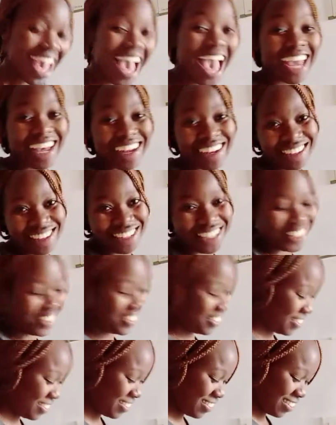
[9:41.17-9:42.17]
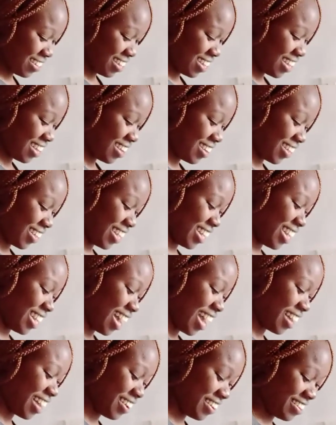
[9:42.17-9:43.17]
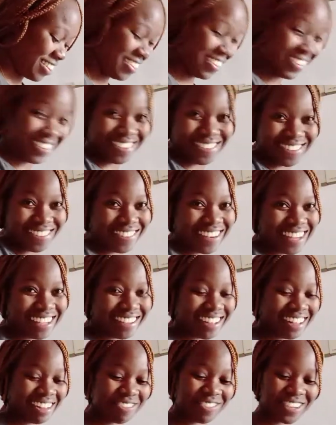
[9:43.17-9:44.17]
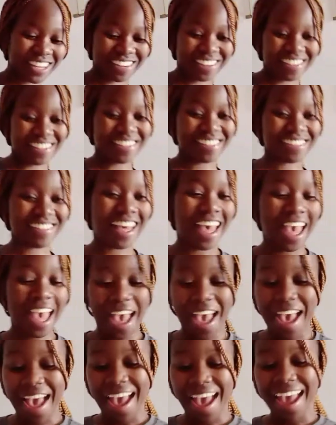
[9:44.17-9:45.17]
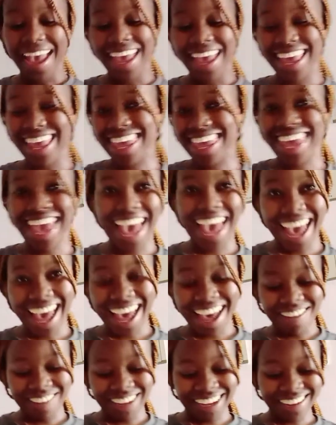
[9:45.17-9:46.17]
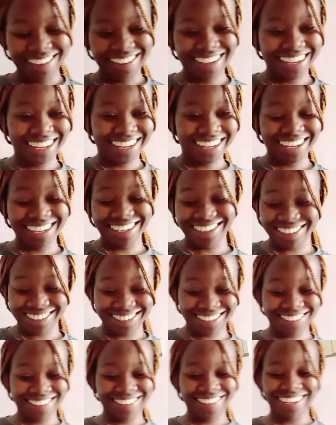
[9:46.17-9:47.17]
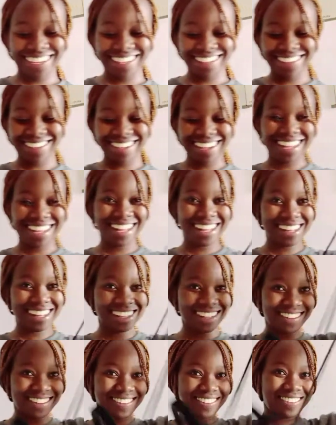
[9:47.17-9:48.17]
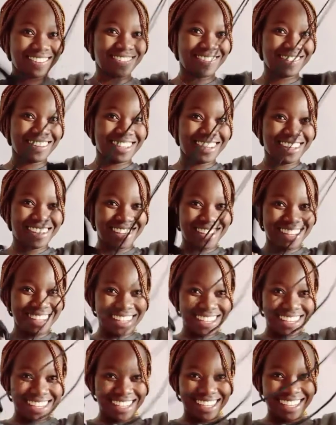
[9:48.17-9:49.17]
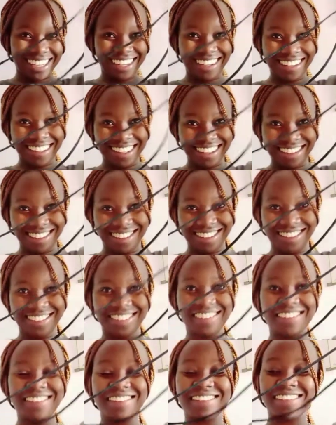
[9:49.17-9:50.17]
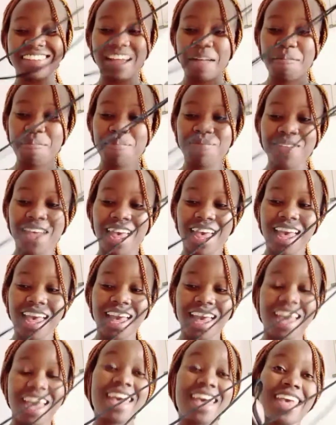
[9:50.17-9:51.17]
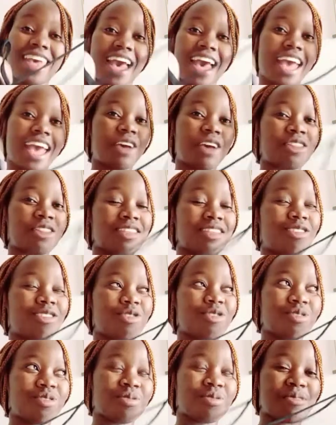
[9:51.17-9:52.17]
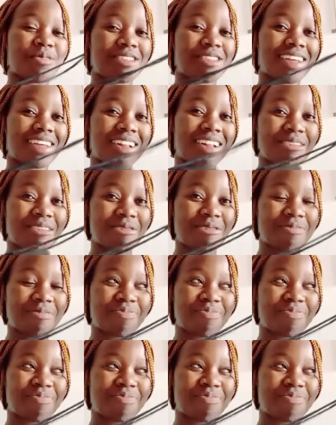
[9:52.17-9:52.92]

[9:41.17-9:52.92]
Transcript: I got shoes. Okay, I got shoes for myself because I got shoes for myself. I got shoes. Yeah, I got these shoes for myself.